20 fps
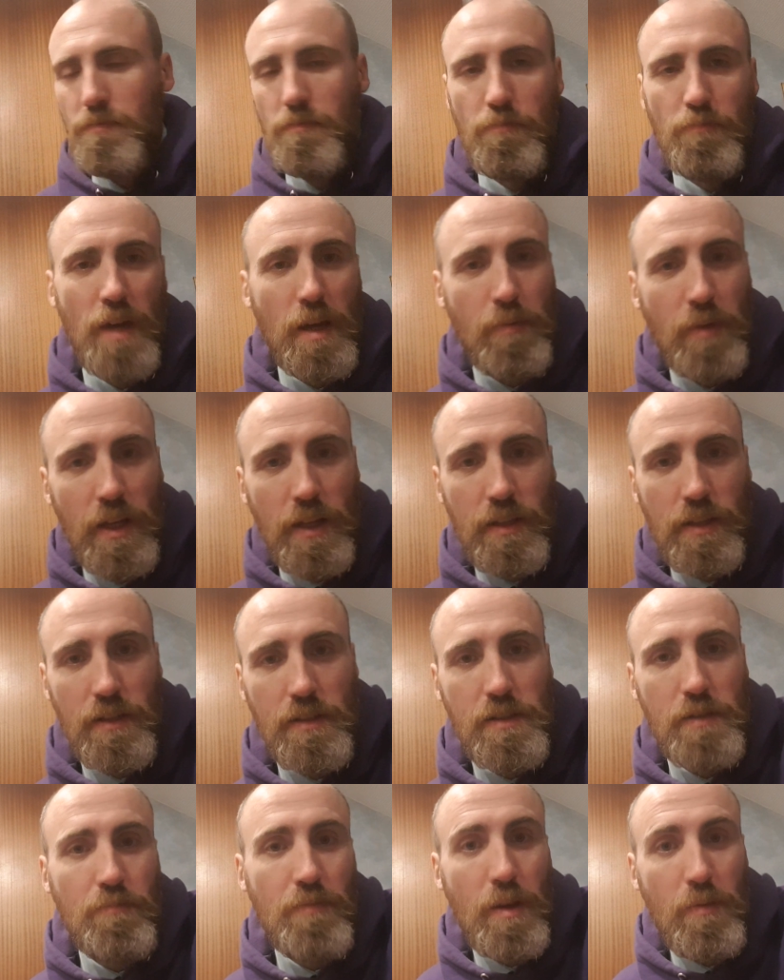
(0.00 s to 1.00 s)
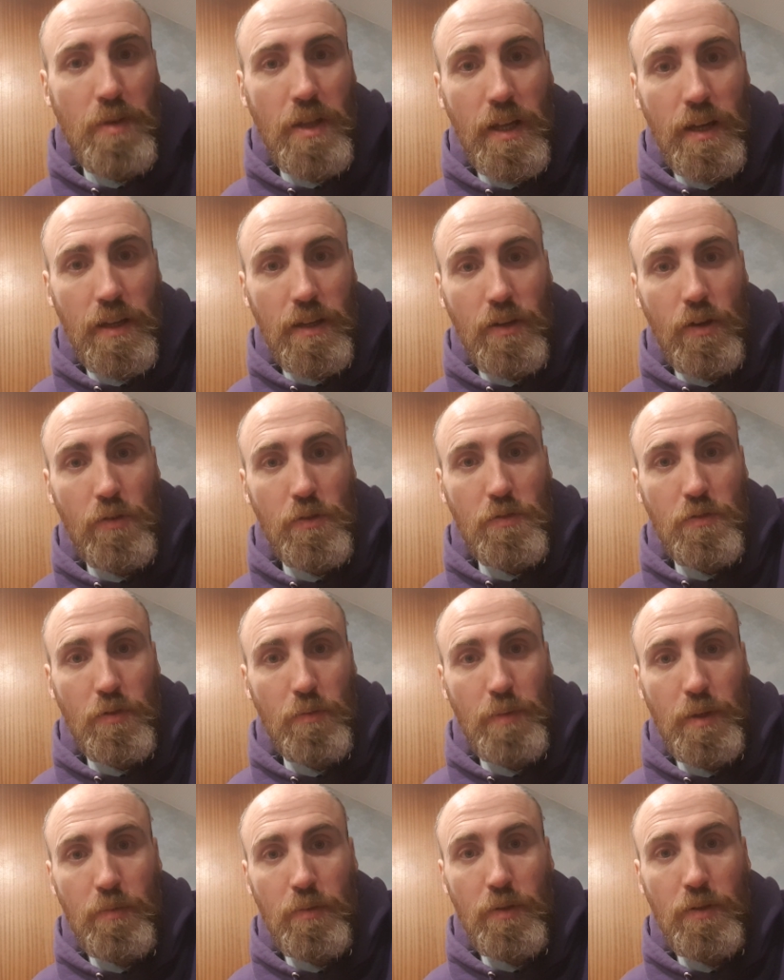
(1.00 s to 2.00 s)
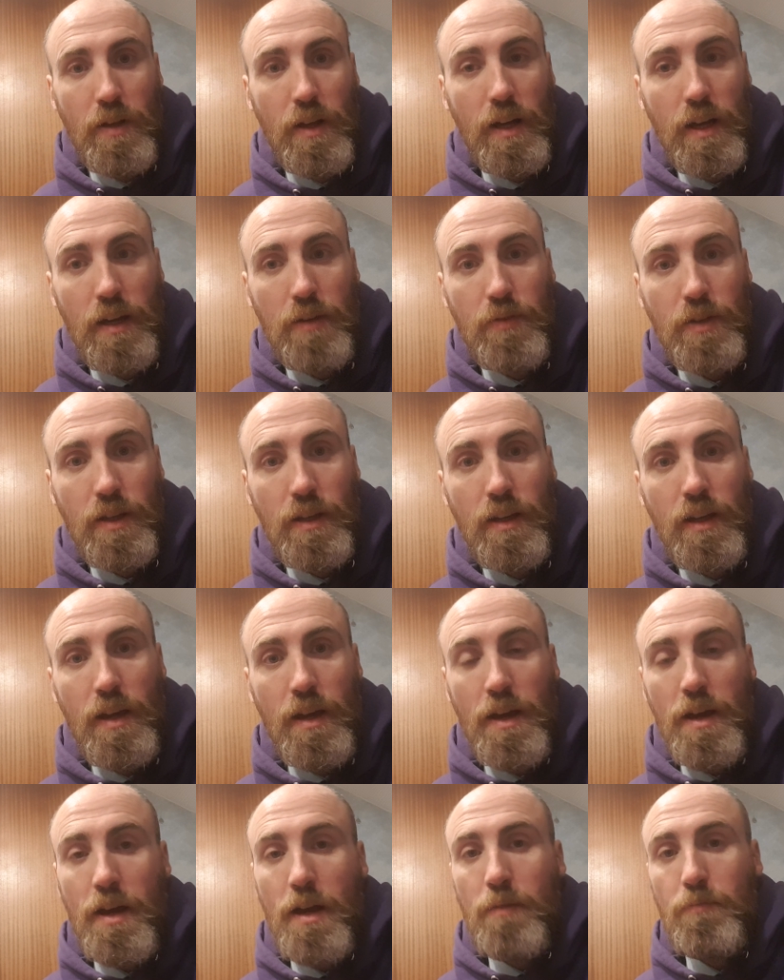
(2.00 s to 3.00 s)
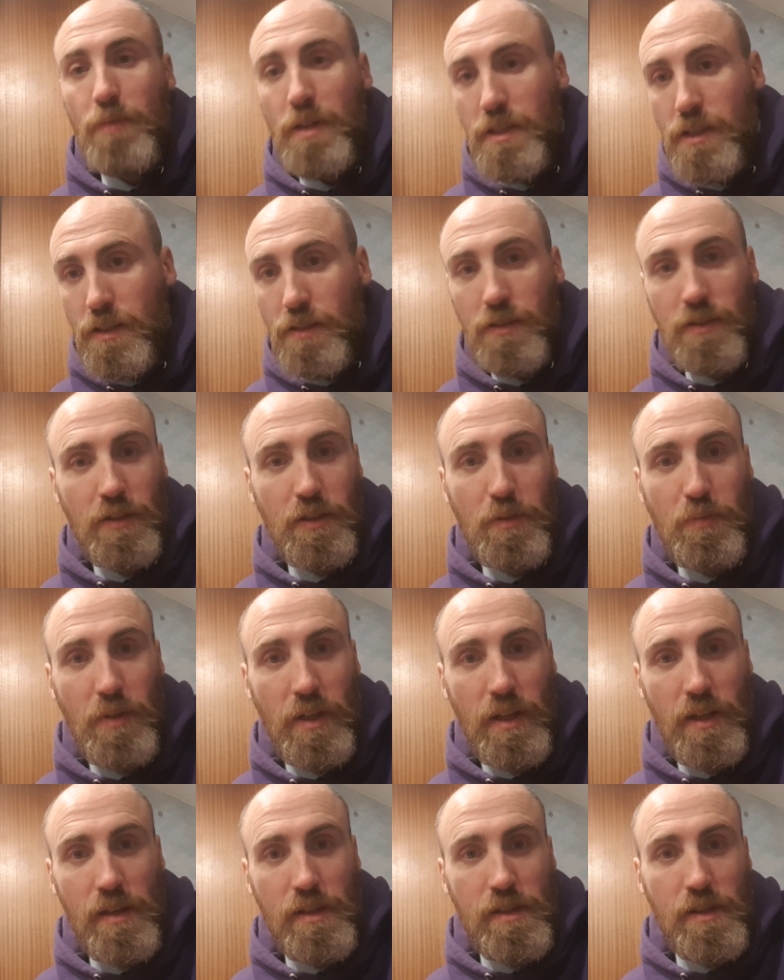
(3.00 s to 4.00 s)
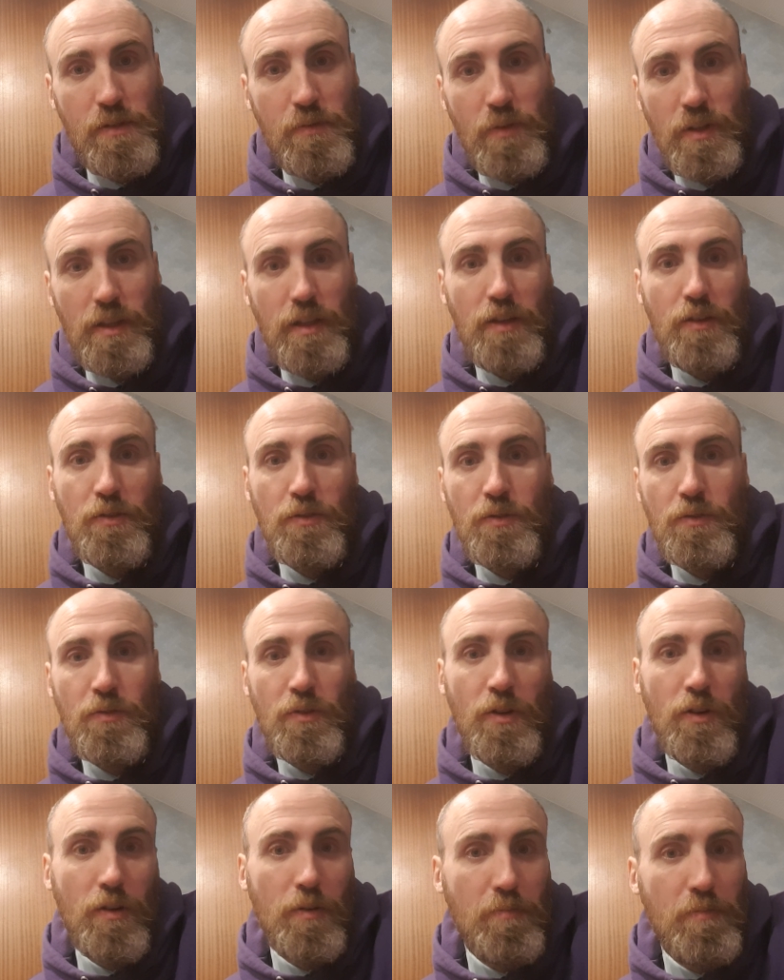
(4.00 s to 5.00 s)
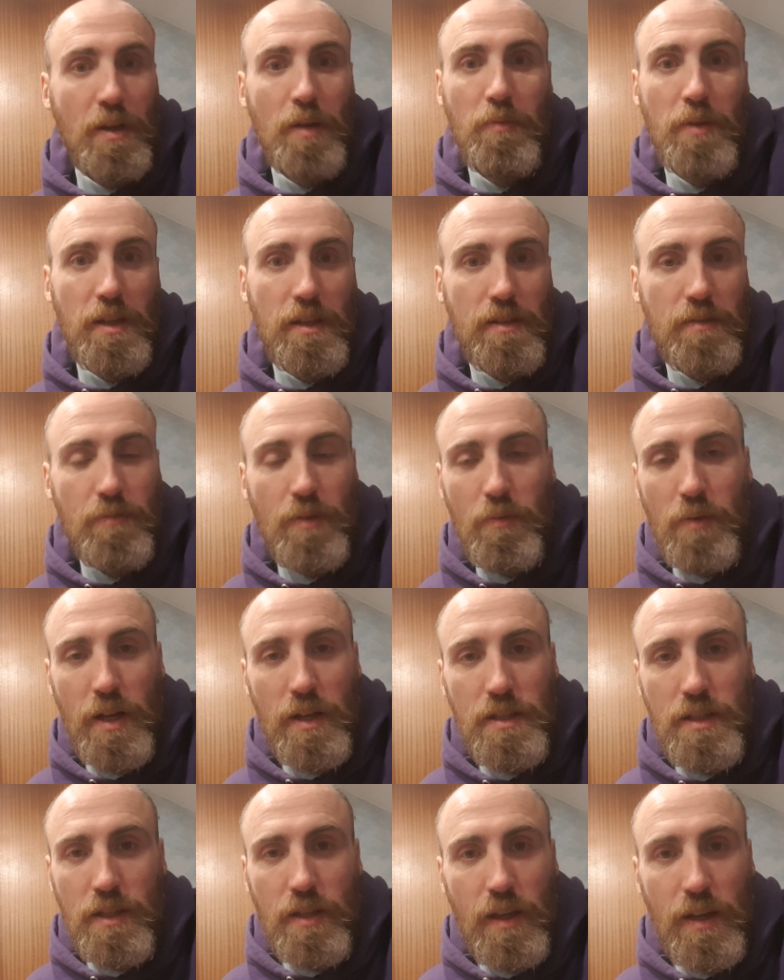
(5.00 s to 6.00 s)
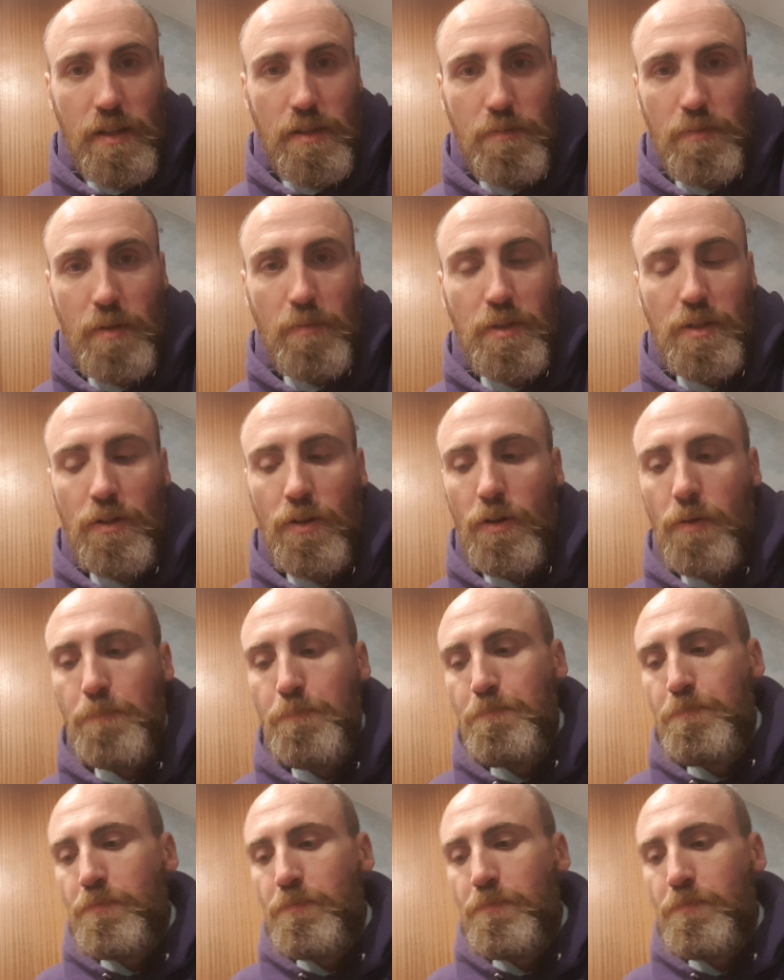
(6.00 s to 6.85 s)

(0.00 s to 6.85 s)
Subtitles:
Maybe it does, and maybe that accounts for people having mystical experiences when they go raw. Maybe that's the case, maybe not.